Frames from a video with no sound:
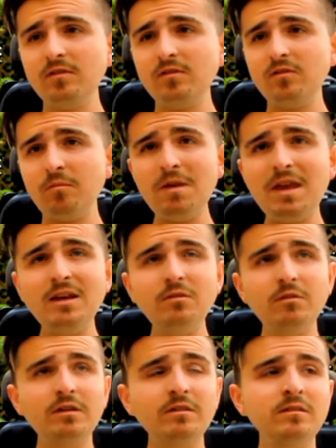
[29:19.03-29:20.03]
To me,
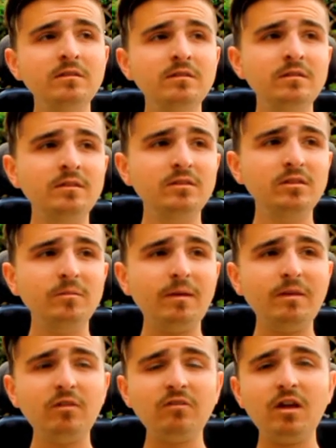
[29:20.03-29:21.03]
anyway, than
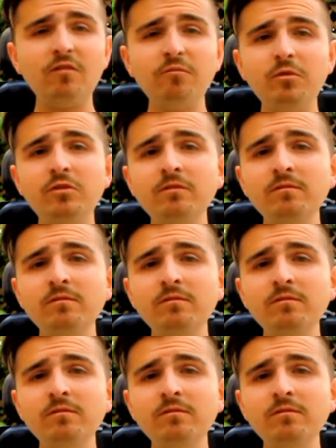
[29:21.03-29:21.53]
about this government.